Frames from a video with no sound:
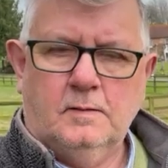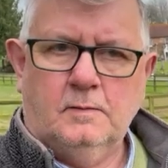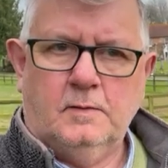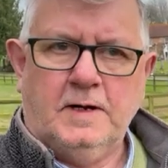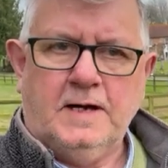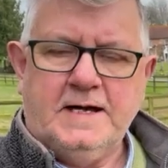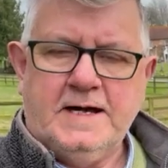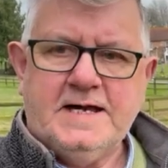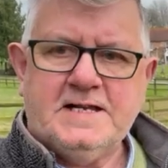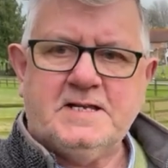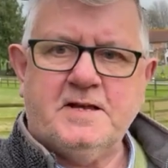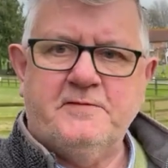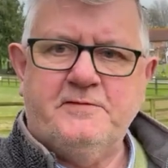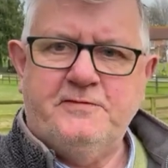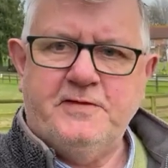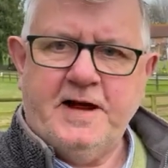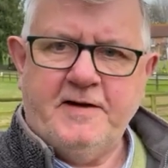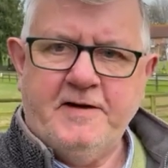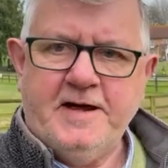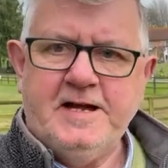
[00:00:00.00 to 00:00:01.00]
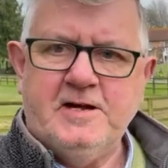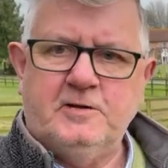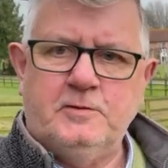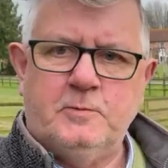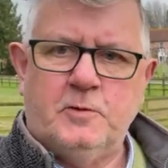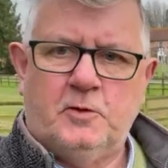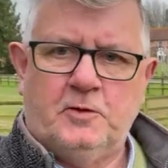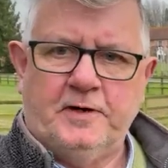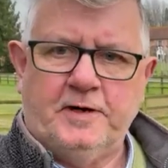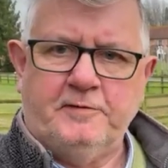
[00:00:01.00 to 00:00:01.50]
Well, it is a very good
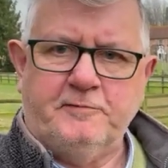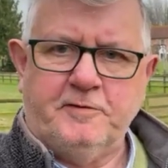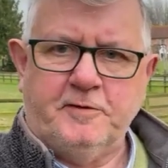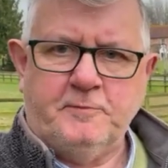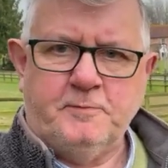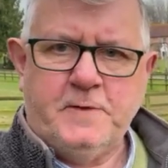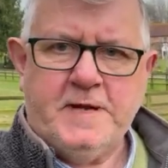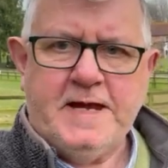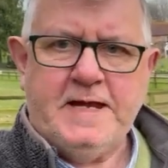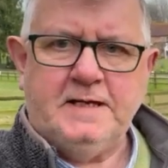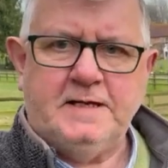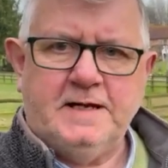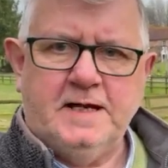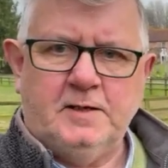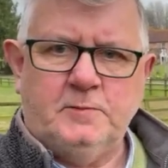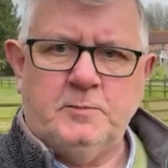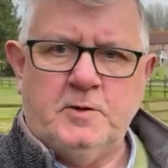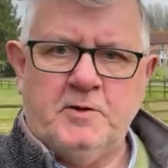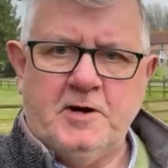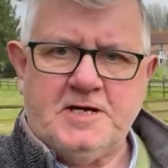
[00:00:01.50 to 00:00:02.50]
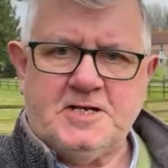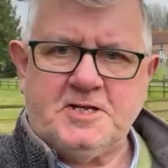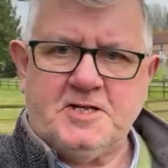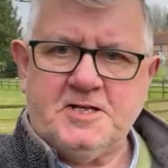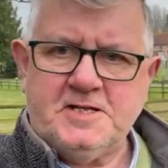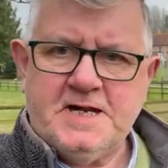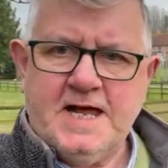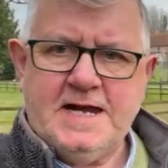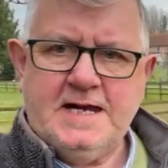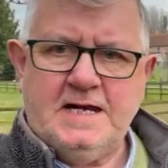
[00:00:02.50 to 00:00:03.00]
morning from me, Neil Morrice.
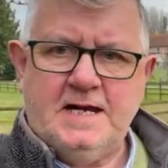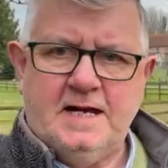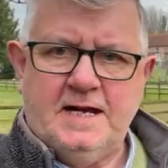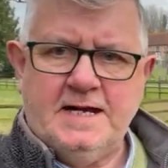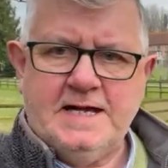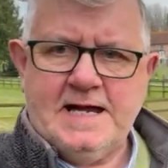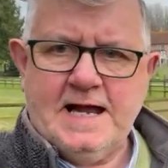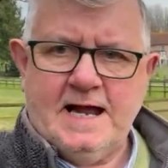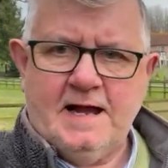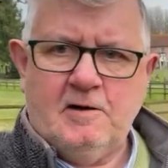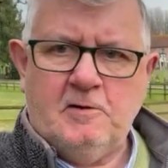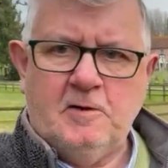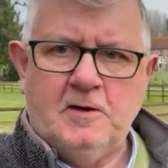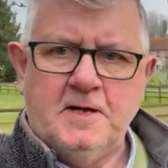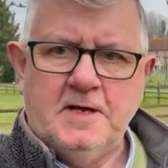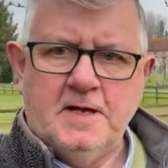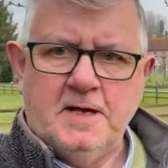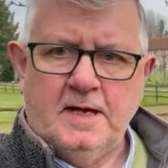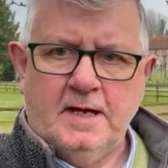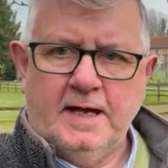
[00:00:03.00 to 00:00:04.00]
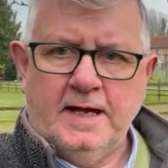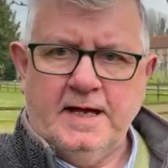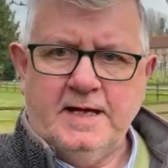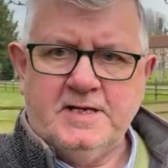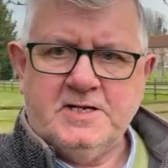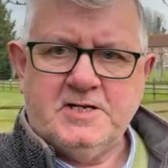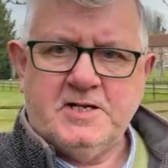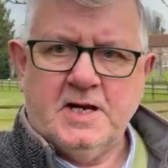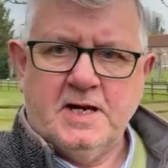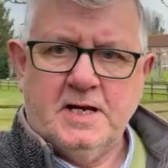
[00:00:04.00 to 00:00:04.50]
The dateline now
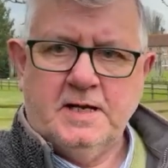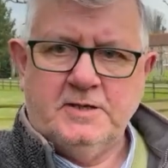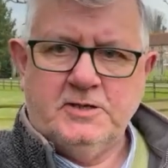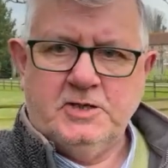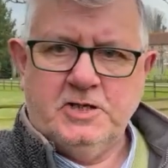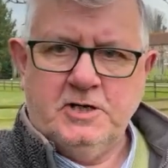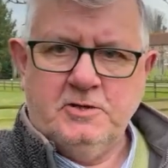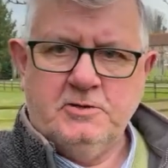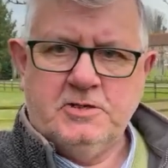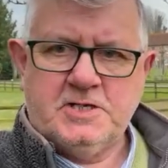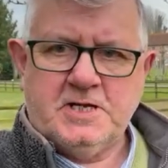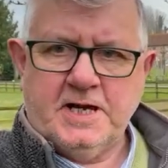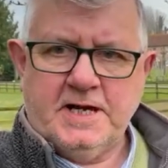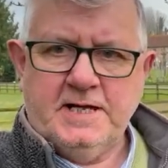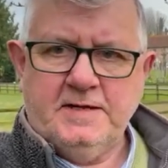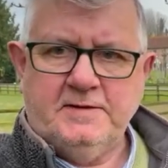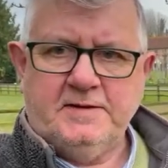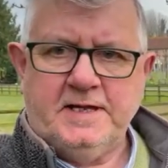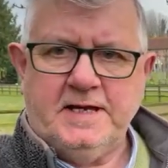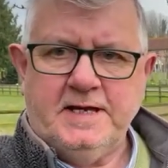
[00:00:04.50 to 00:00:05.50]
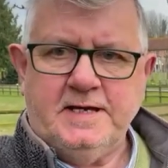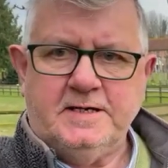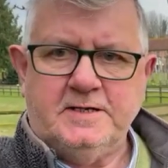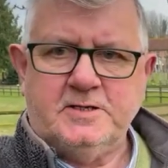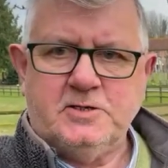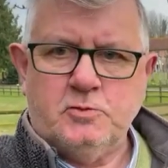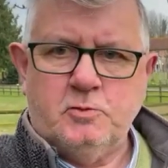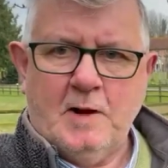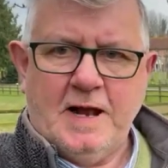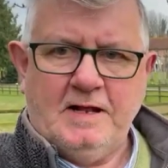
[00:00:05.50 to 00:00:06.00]
is Tuesday, the
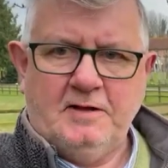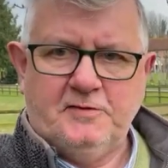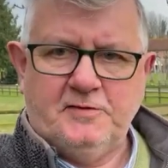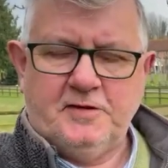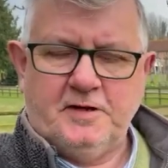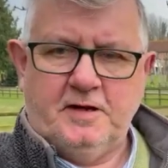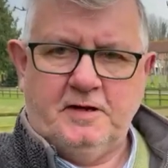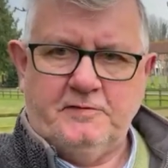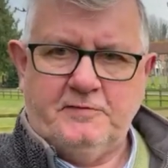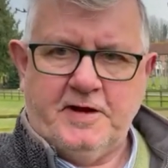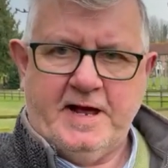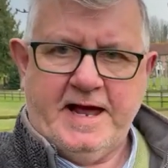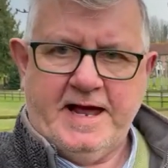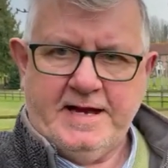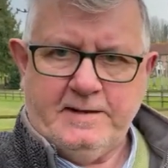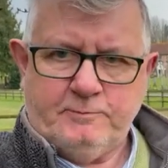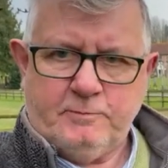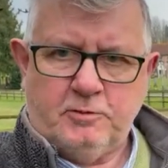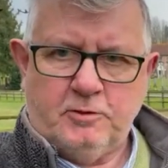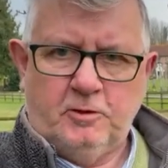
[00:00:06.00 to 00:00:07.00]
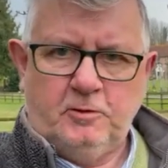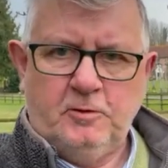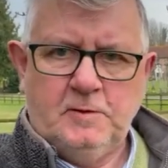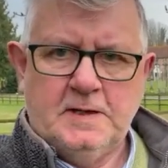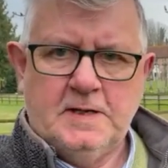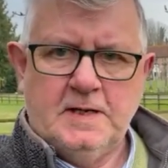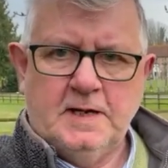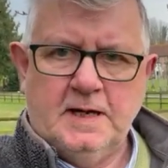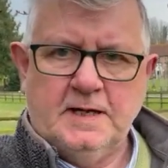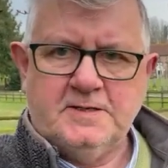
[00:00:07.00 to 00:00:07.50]
12th of April,
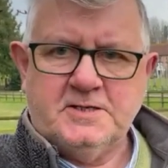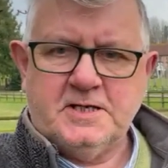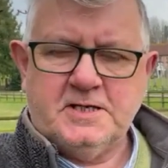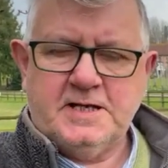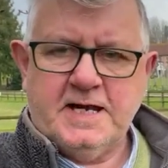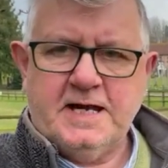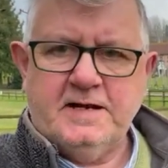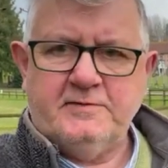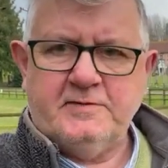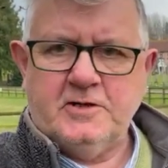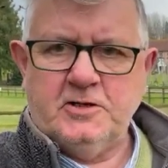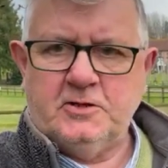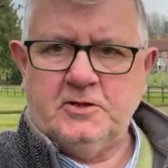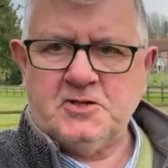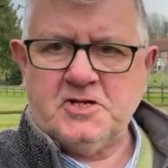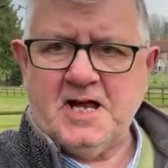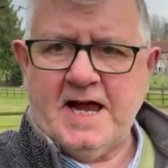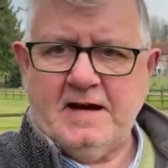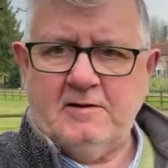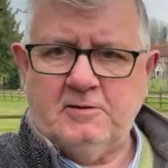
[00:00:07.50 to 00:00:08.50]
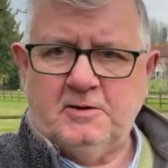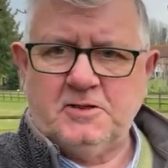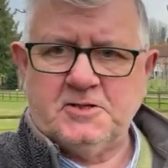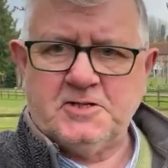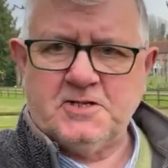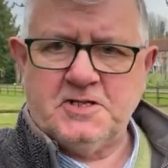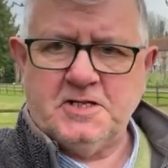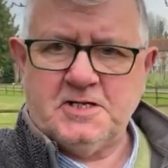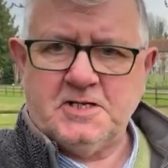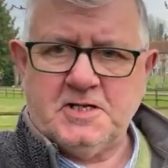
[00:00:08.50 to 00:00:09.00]
and today, of course,
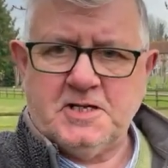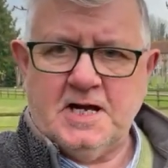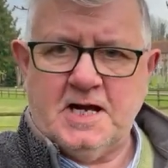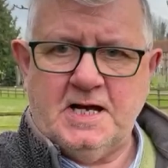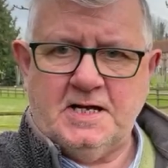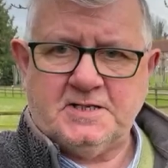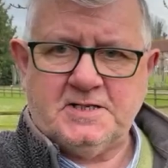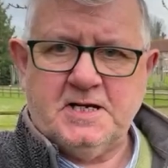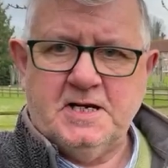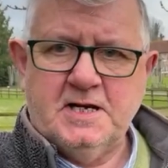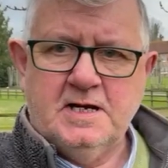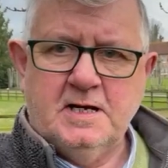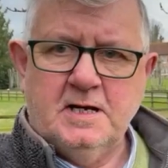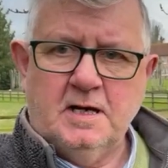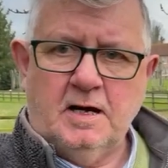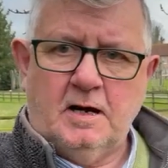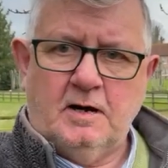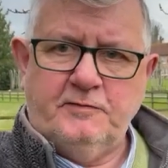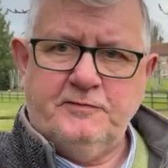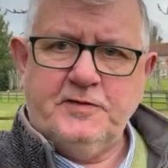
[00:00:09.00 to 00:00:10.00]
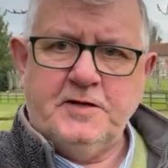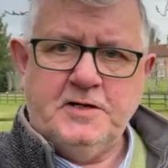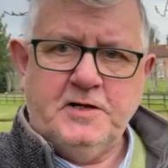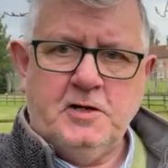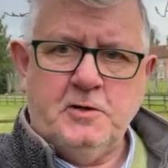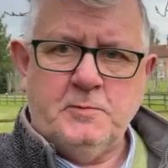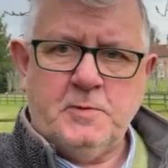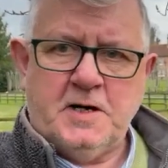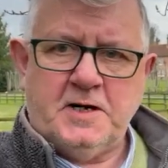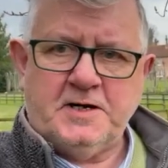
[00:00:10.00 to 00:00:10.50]
heralds the start of the
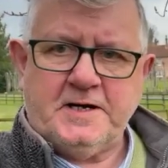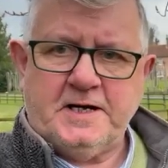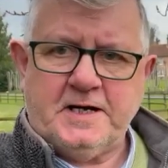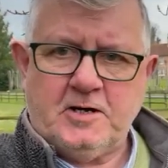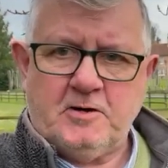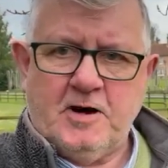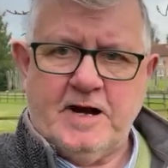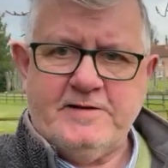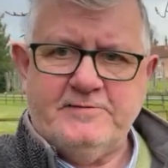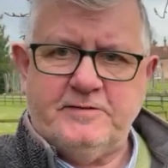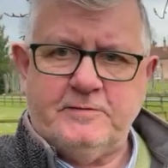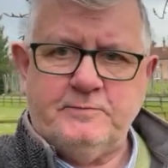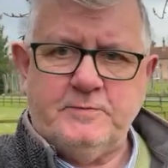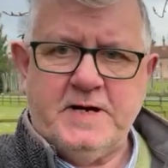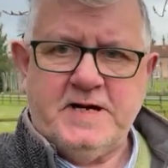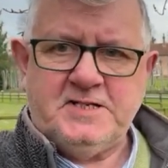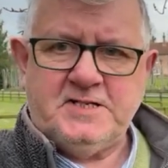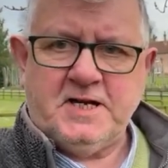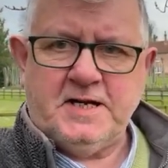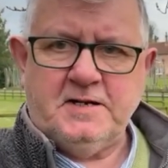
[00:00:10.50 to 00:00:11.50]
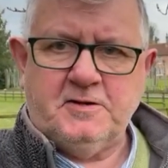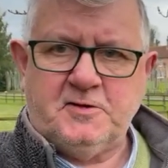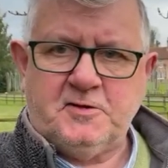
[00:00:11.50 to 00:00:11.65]
Newmarket Craven meeting.